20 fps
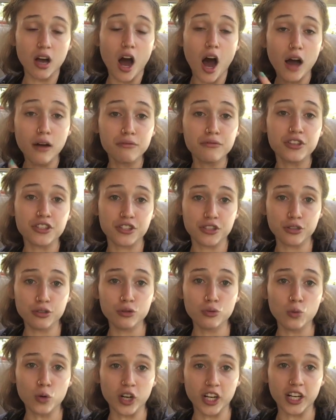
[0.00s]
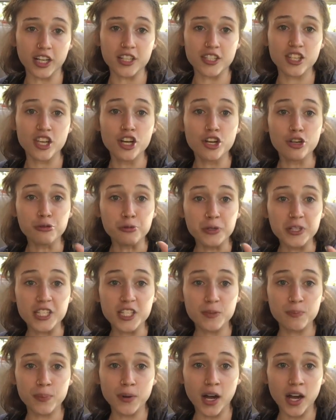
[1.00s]
of the 2 words
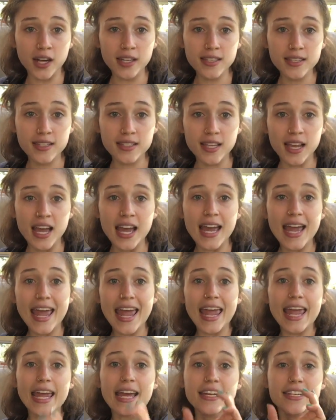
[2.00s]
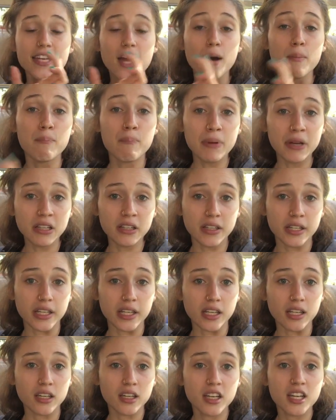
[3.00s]
response and
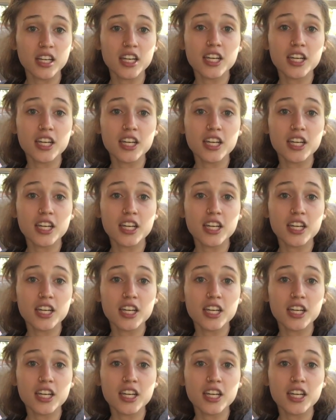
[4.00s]
ability.